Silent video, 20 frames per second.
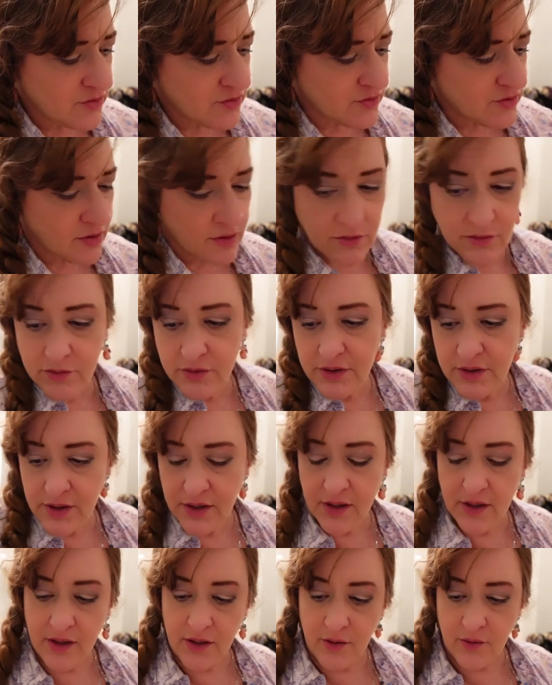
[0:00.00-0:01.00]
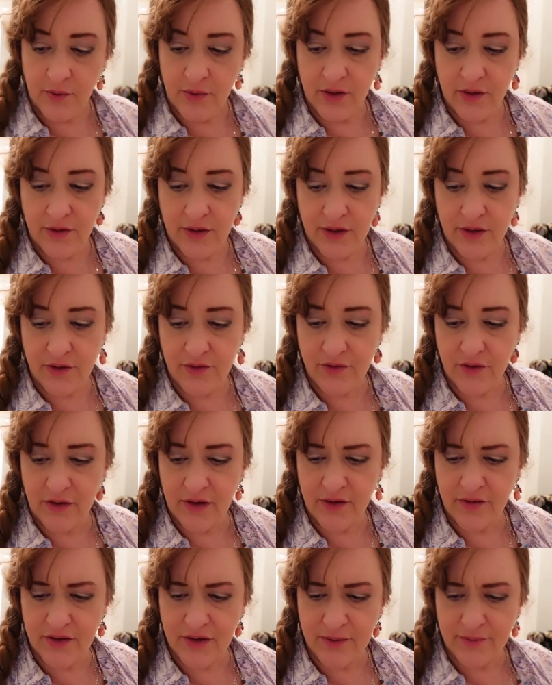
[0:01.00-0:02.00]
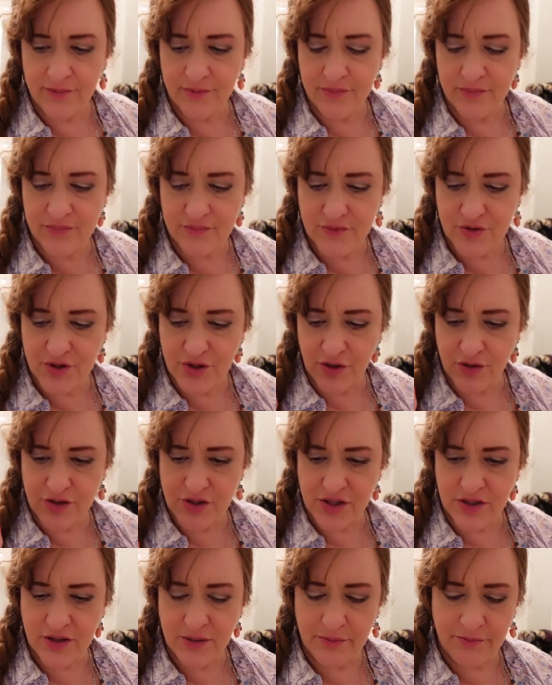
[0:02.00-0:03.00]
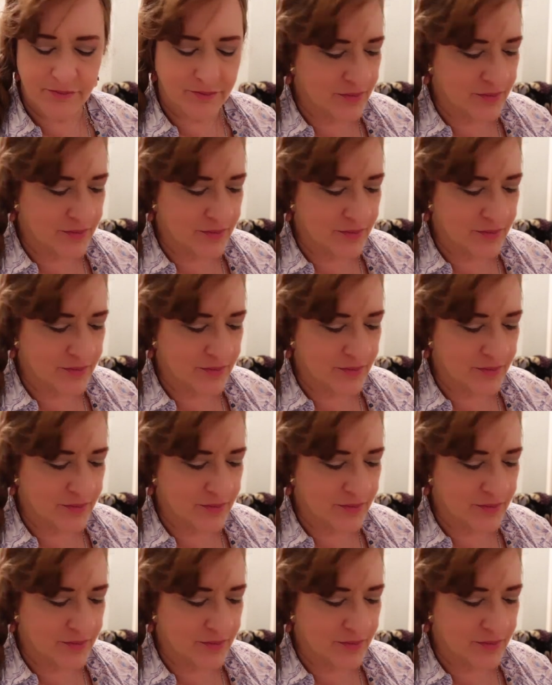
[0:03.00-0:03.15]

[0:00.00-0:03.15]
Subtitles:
So, yeah, here's charging the